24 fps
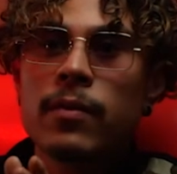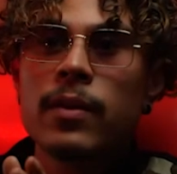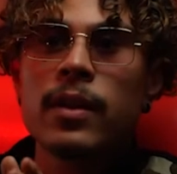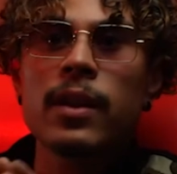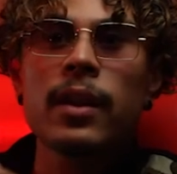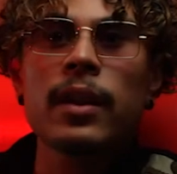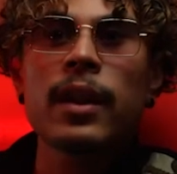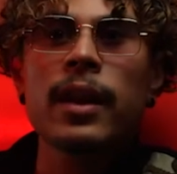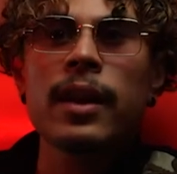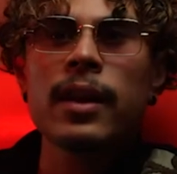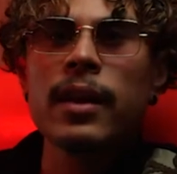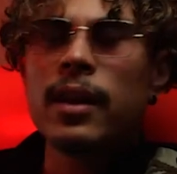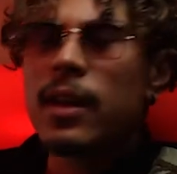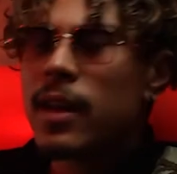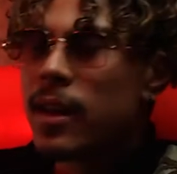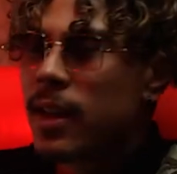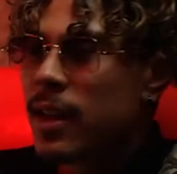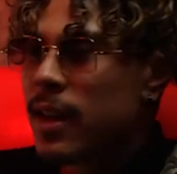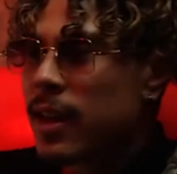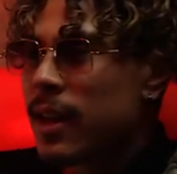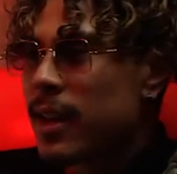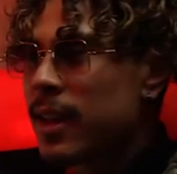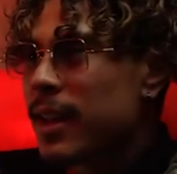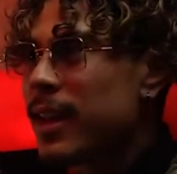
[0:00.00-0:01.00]
And like
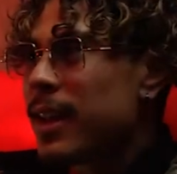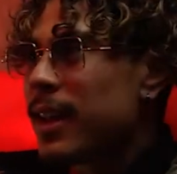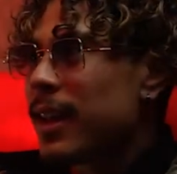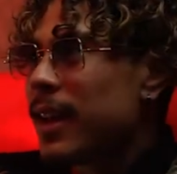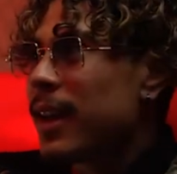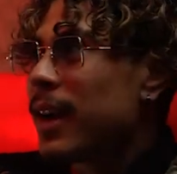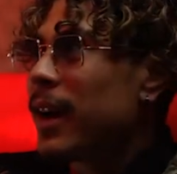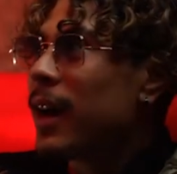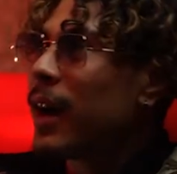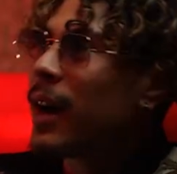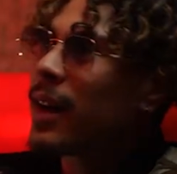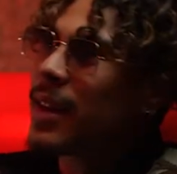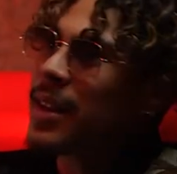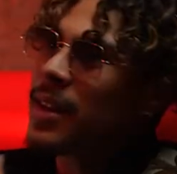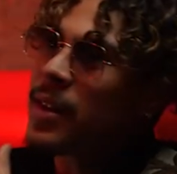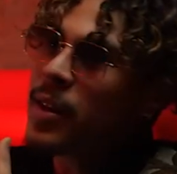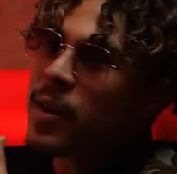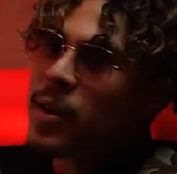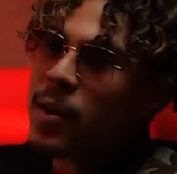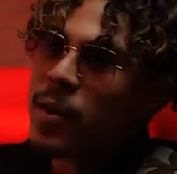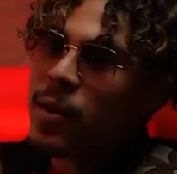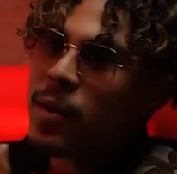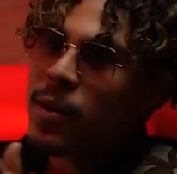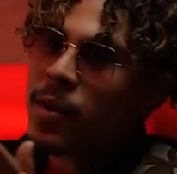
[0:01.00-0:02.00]
a
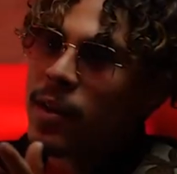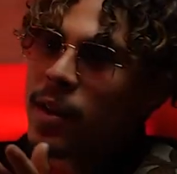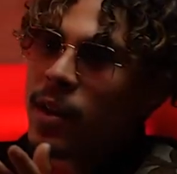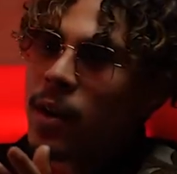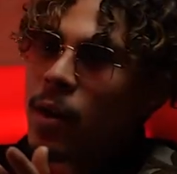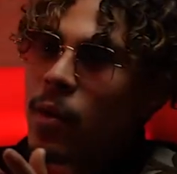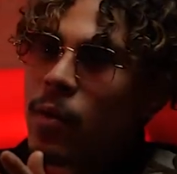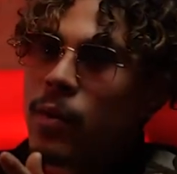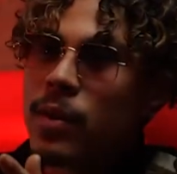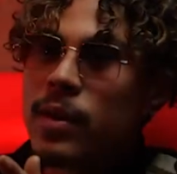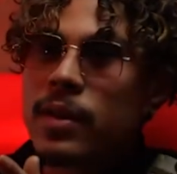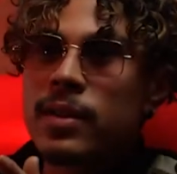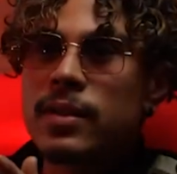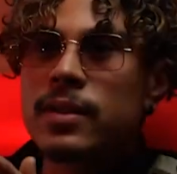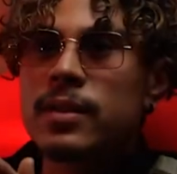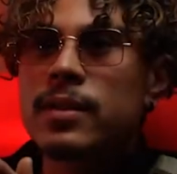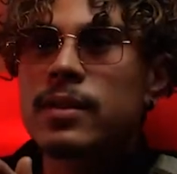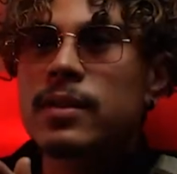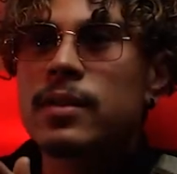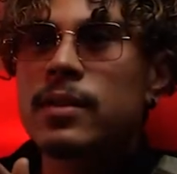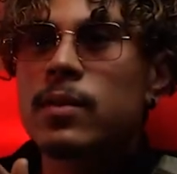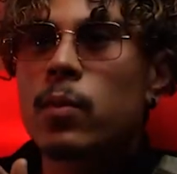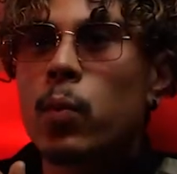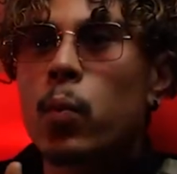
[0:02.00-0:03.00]
year, you know,
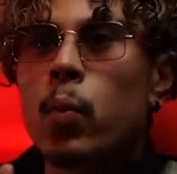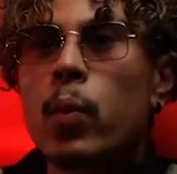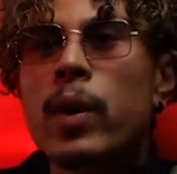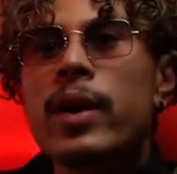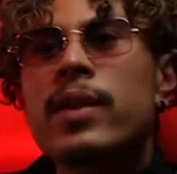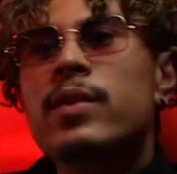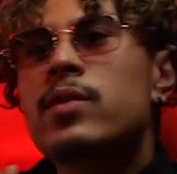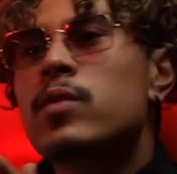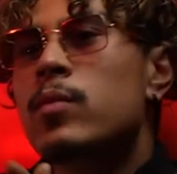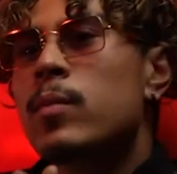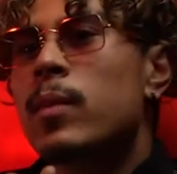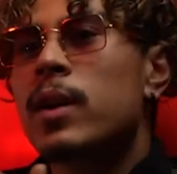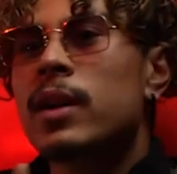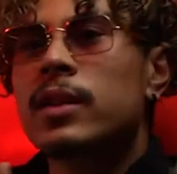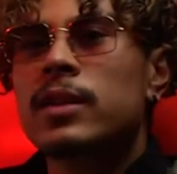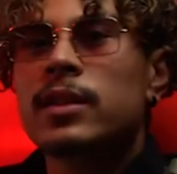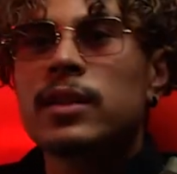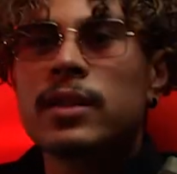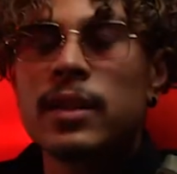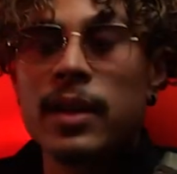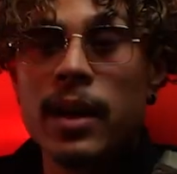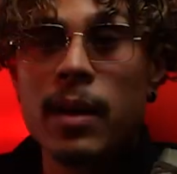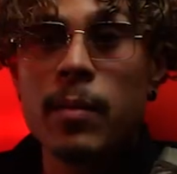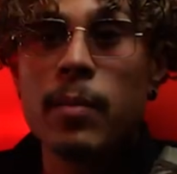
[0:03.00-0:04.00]
is way too much
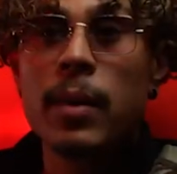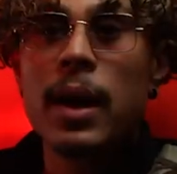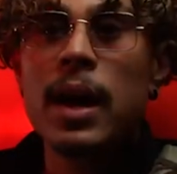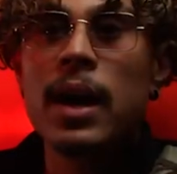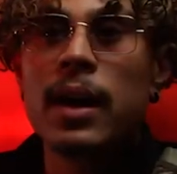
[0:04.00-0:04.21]
to get back.